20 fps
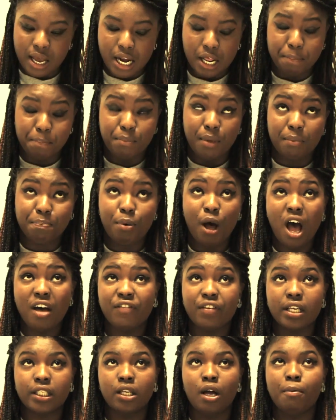And a
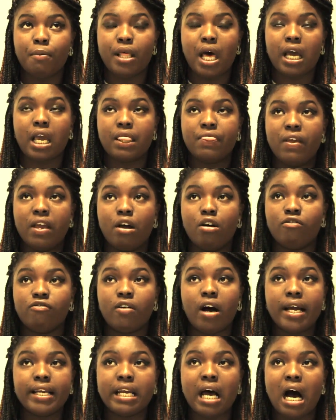perfect example that I can think of
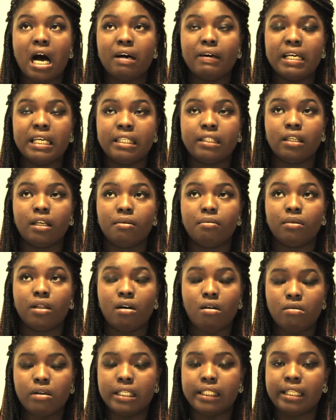right now is the
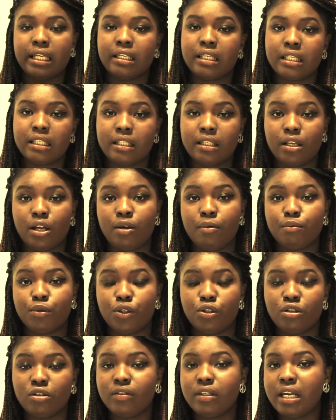whole EastEnders
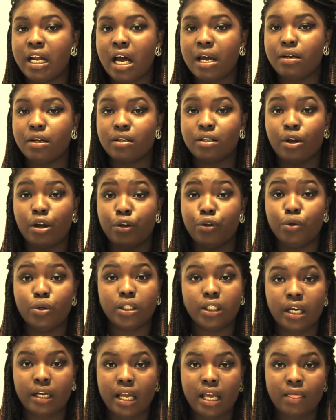storyline, the
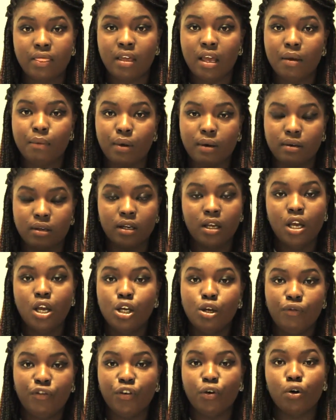whodunit thing when
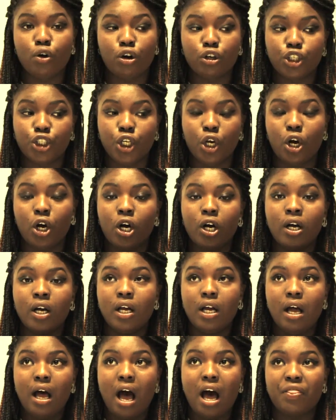Phil got shot.
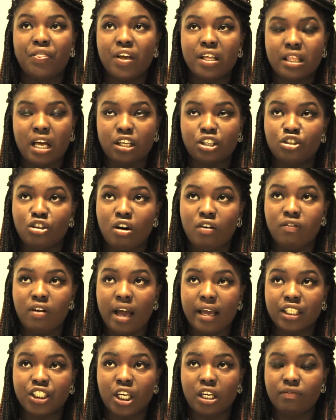I think that sort of
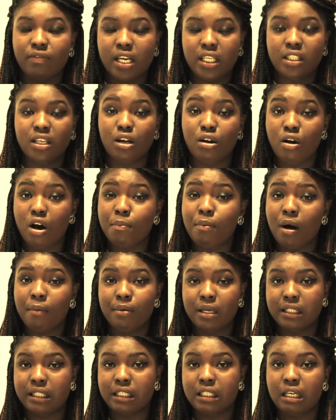like generated a lot of
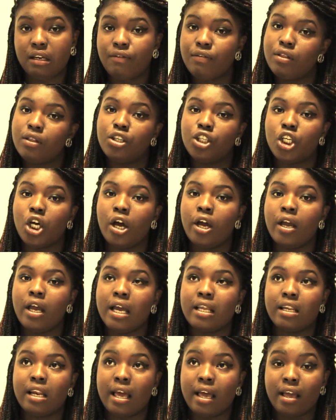publicity for the show,
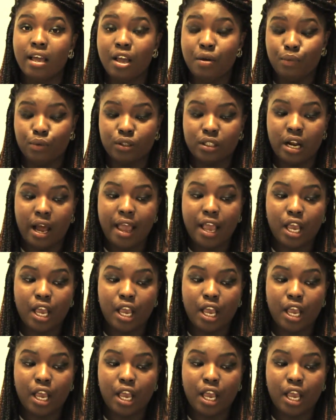and then it was